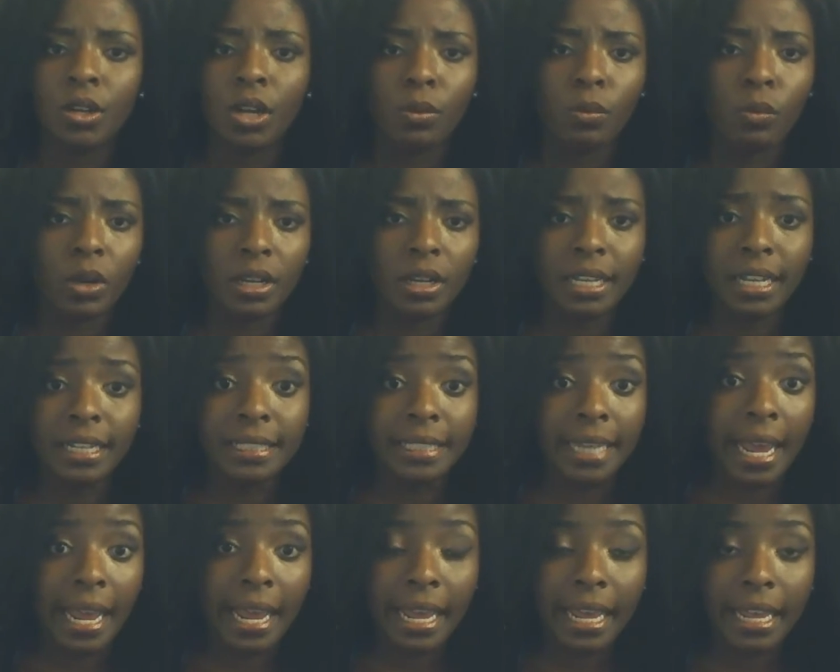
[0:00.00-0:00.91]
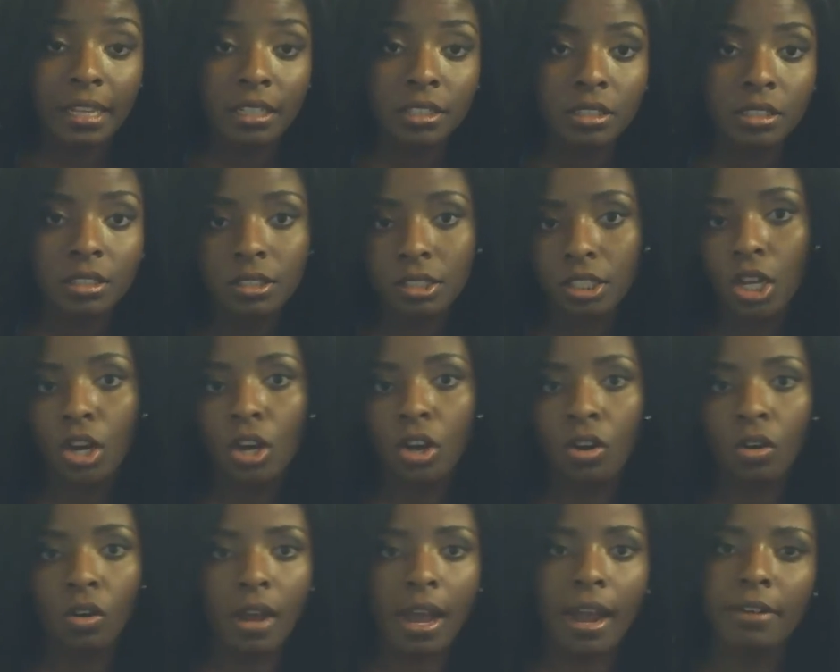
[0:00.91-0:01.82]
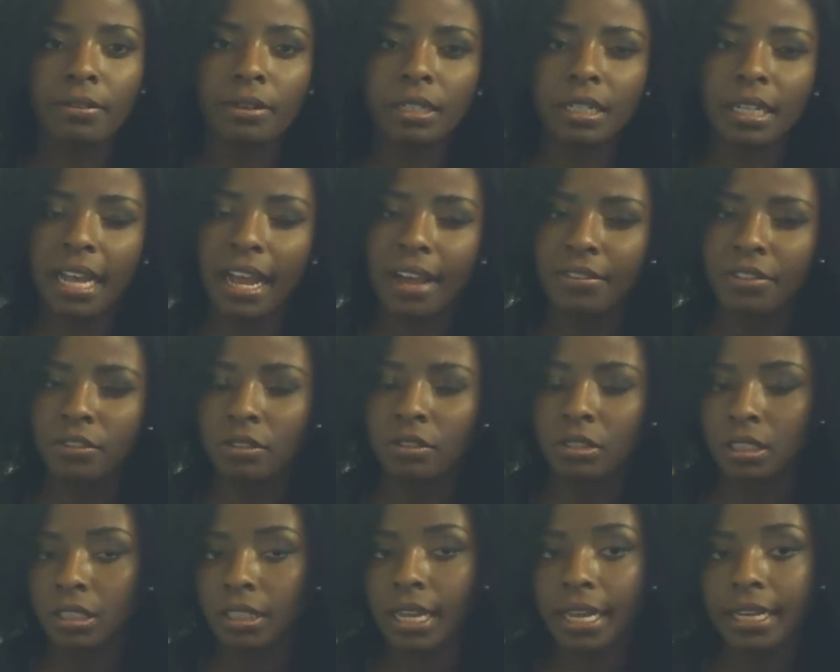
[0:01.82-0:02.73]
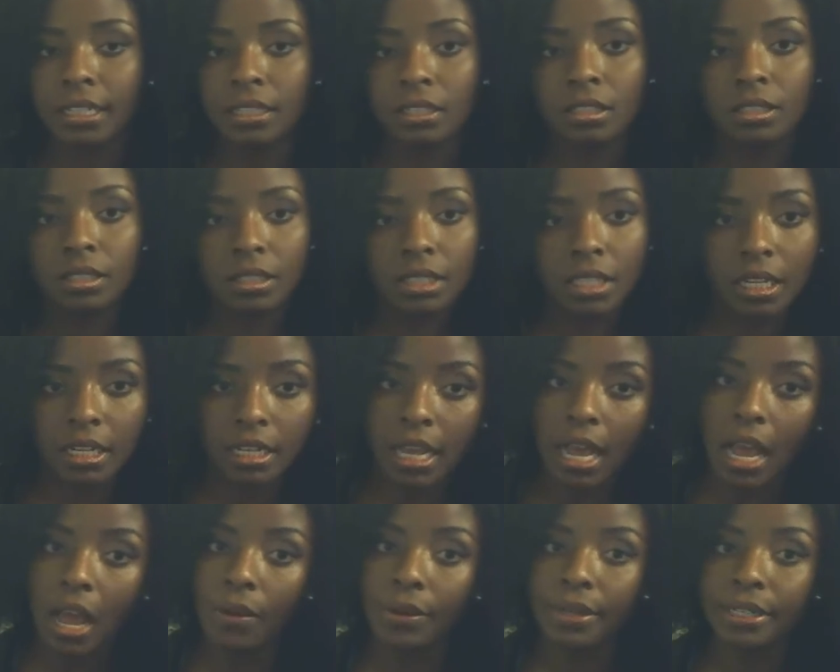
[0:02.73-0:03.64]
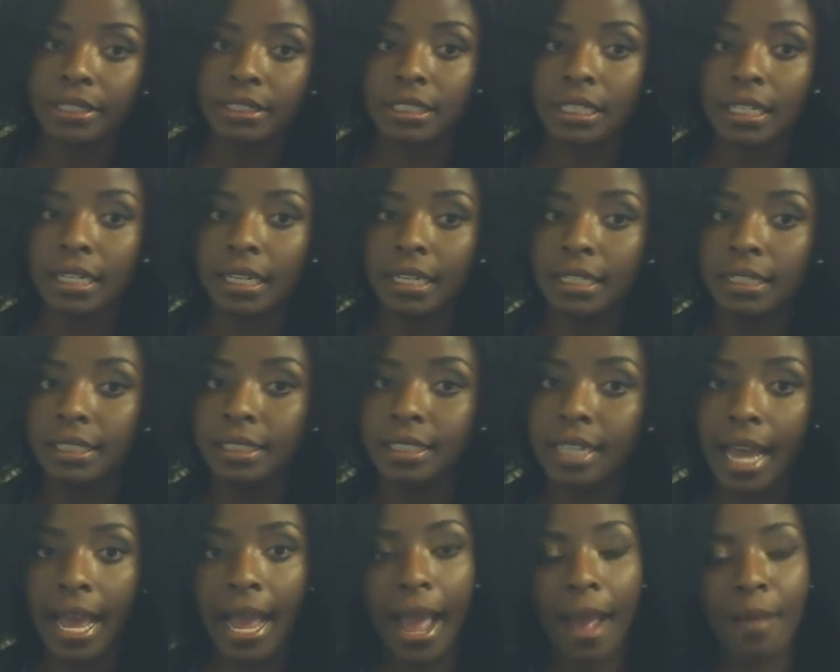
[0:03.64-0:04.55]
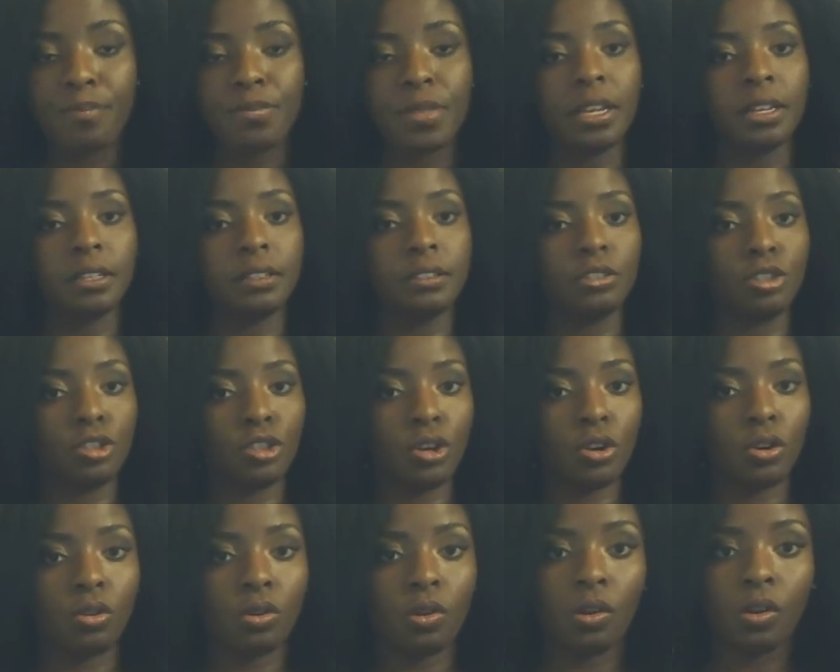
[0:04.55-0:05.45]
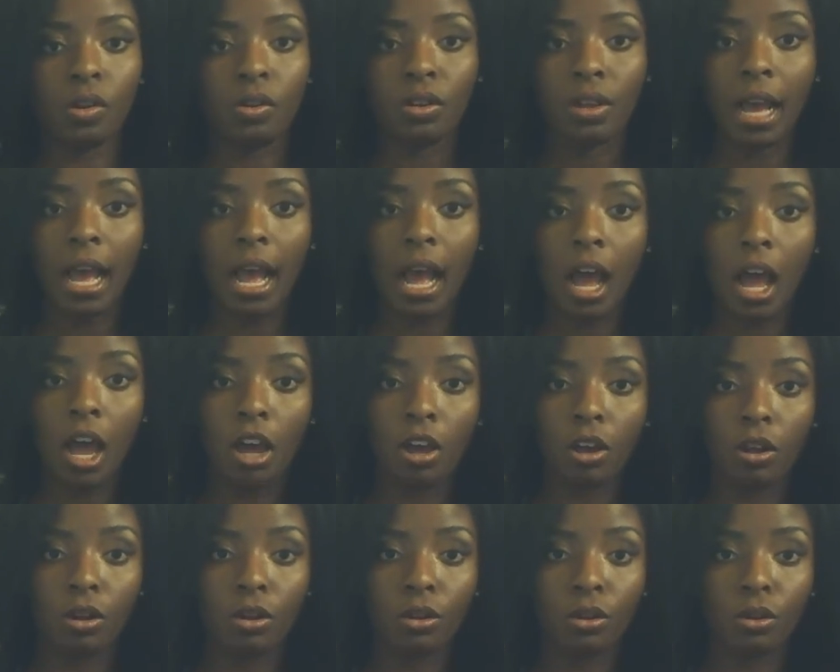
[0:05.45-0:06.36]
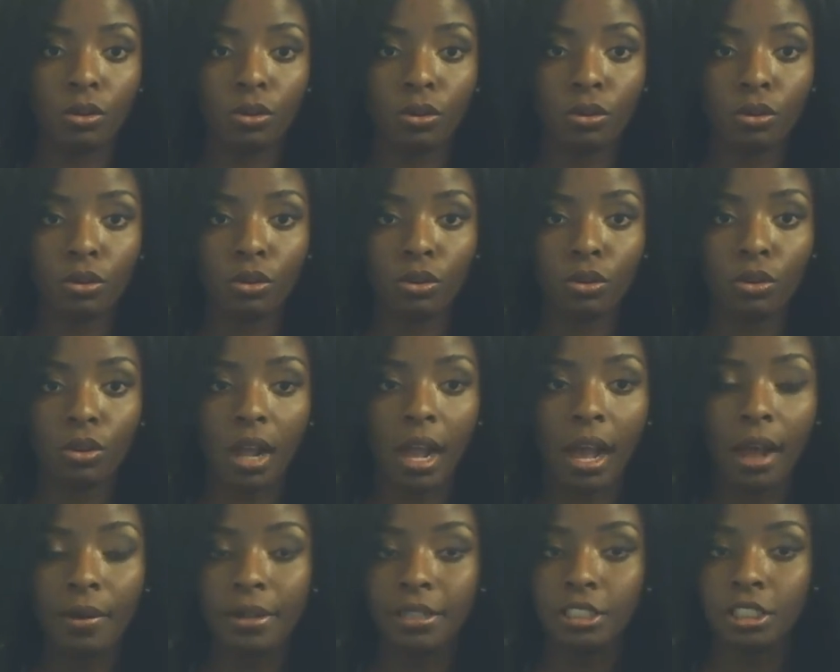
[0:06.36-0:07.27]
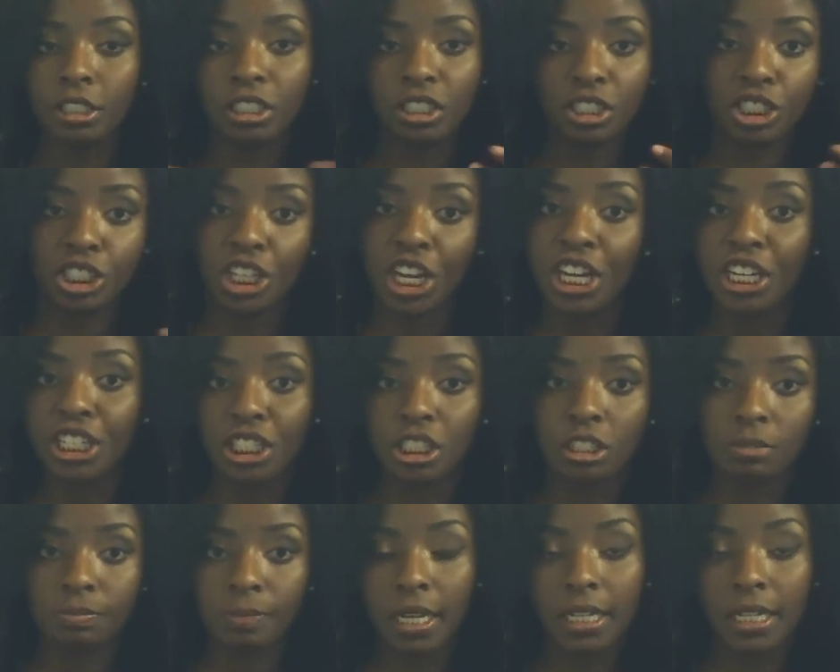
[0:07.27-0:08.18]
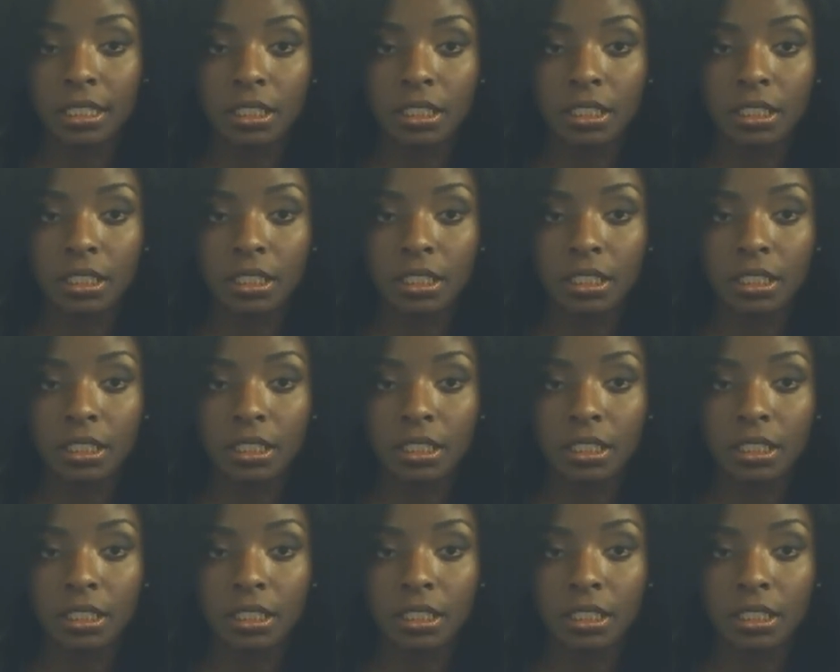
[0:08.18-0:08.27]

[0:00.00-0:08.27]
what, a day? So I really haven't really like seen how it's gonna adapt and you know how how it just changes by